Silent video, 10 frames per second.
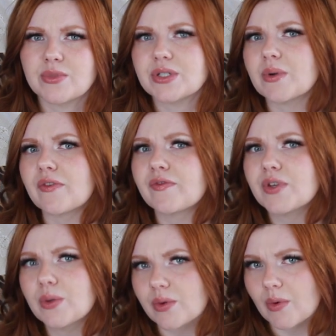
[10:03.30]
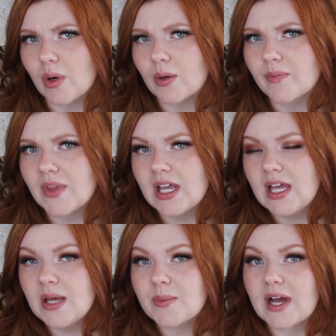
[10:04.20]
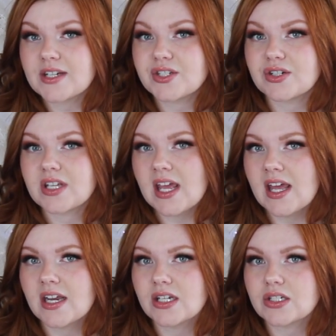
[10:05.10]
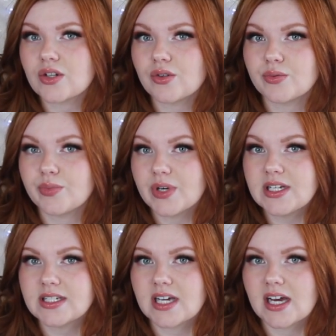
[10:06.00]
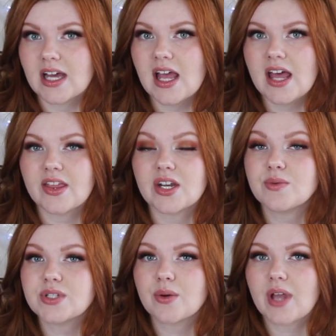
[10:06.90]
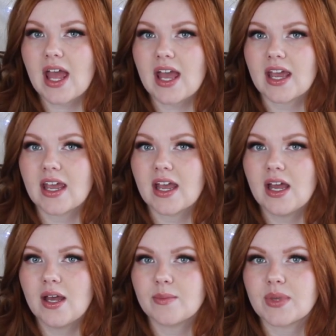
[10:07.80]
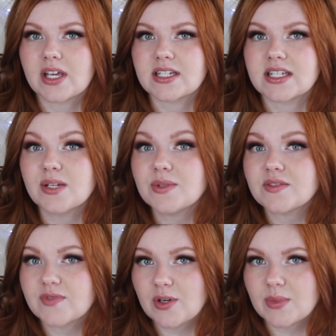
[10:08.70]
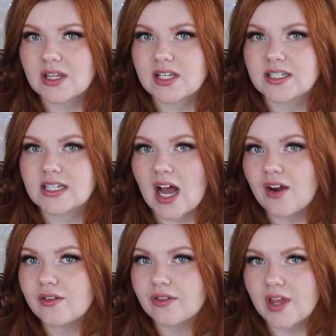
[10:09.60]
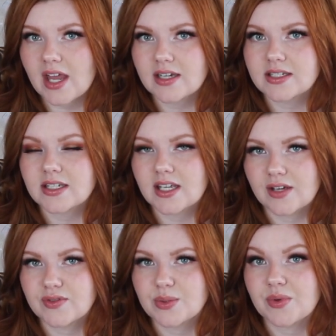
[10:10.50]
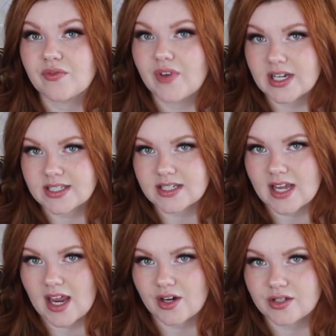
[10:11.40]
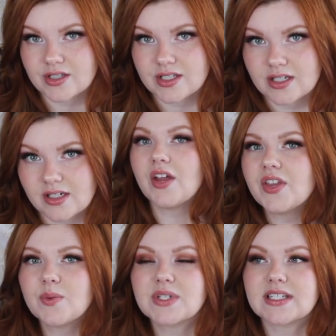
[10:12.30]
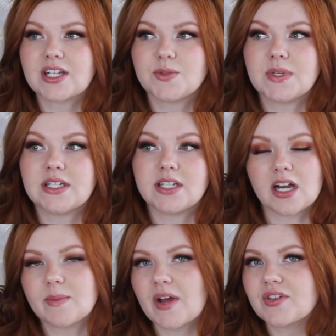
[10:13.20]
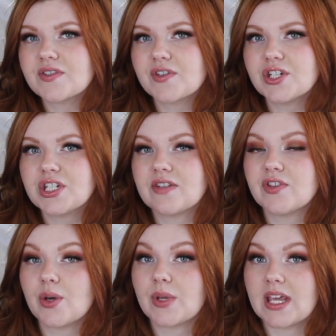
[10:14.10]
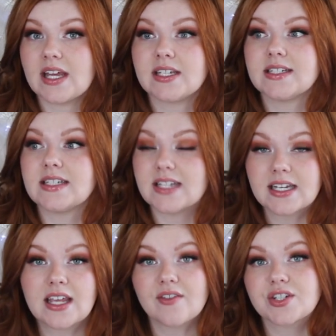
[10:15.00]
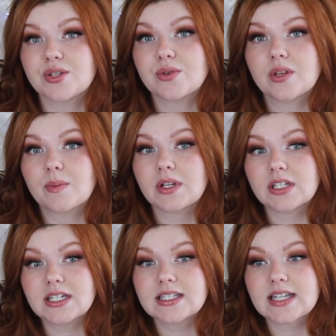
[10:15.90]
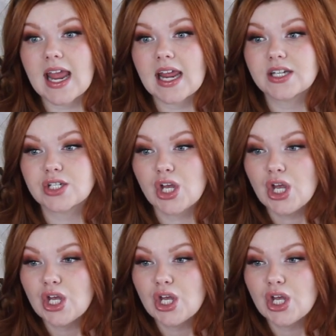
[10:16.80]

him to a funeral. Pastor Ken told Brenda that it was okay because he was filming the entire thing to give to investigators. Nothing was said to be done about this footage, even though Ken did give it to the police, and